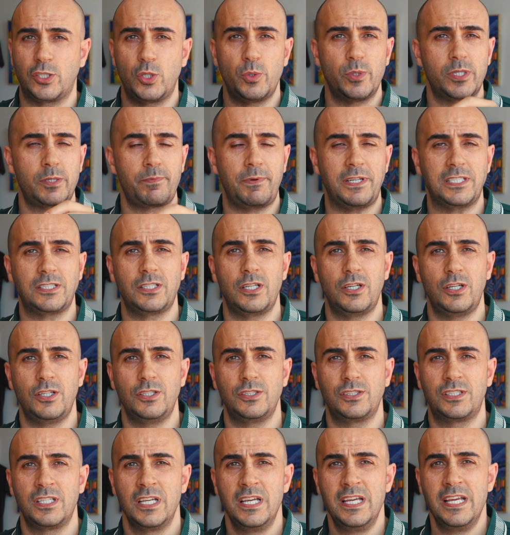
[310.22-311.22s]
2
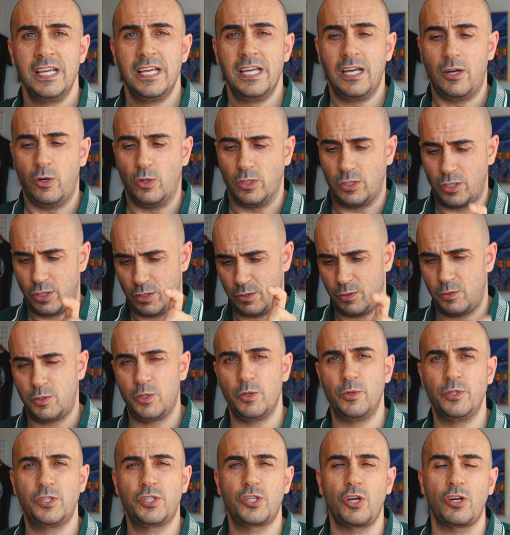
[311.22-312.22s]
espressos or
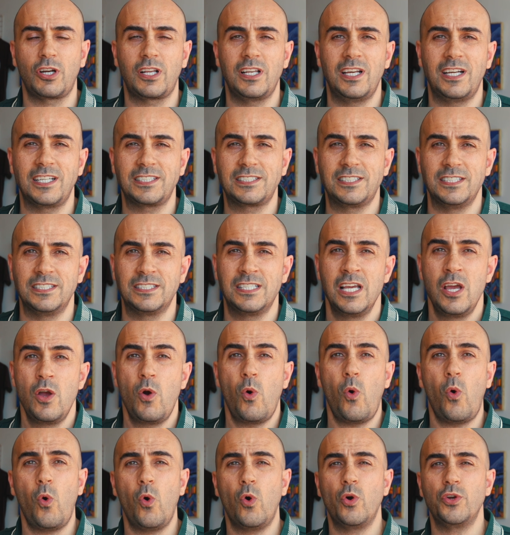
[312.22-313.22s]
2 shot glasses,
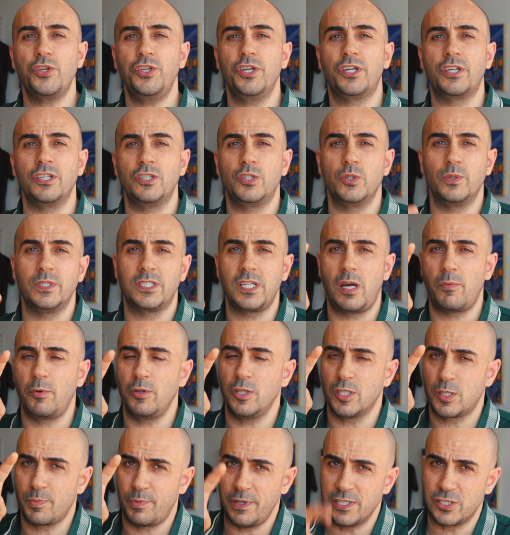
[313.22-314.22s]
or you could do a double
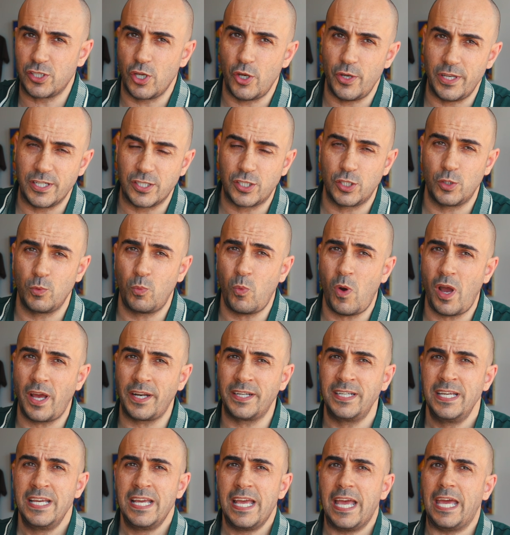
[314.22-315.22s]
espresso into the
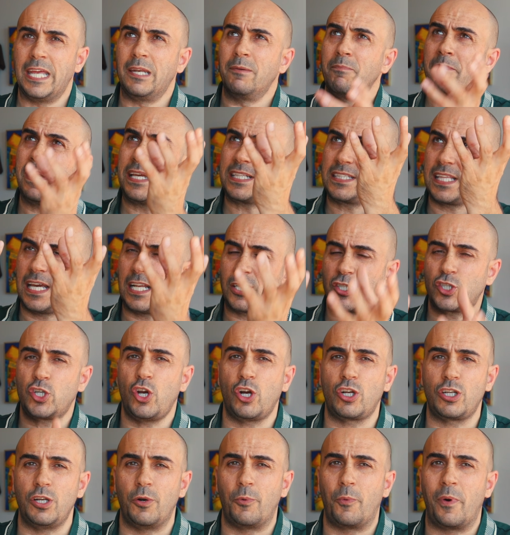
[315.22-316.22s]
one and make that
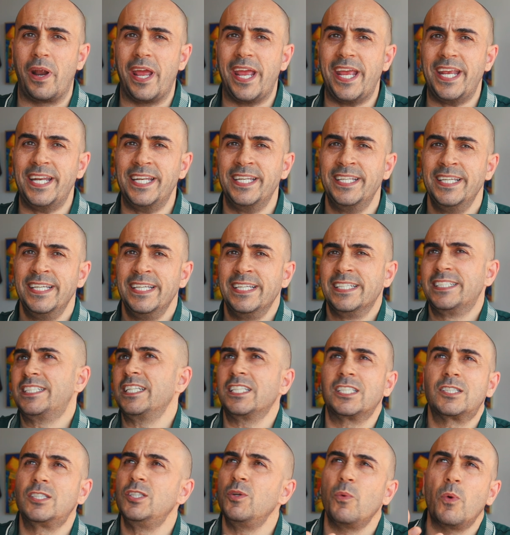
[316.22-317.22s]
chocolate rain.
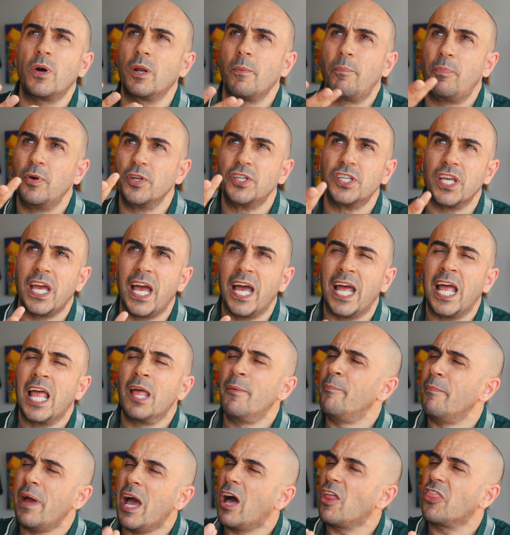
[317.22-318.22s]
Just you want to put your
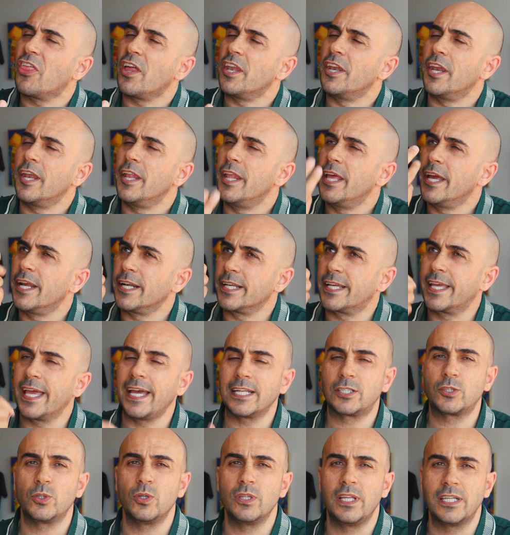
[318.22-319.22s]
mouth under there and
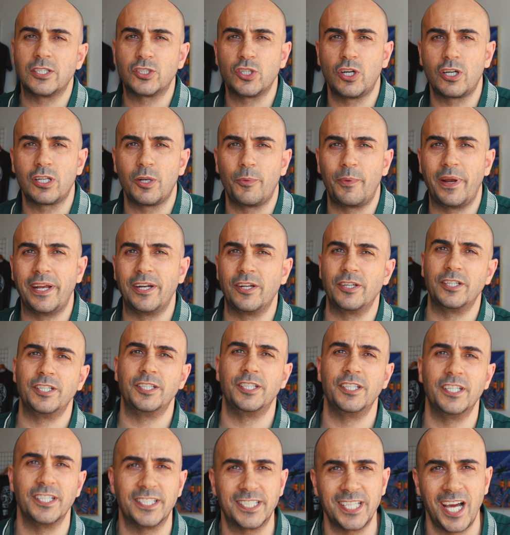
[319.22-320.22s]
catch all that chocolate rain on
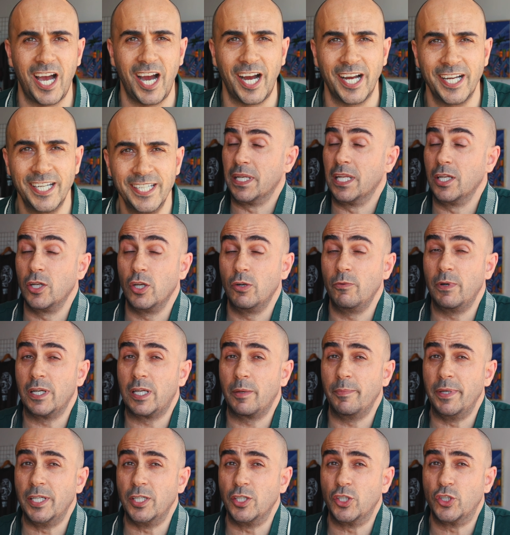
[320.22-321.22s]
your tongue, but I don't
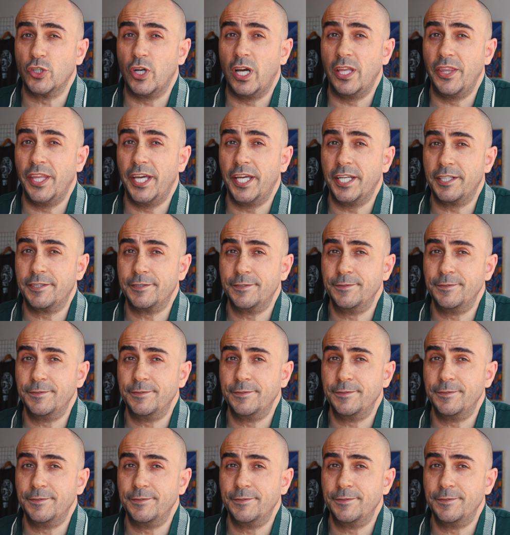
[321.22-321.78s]
recommend you try that.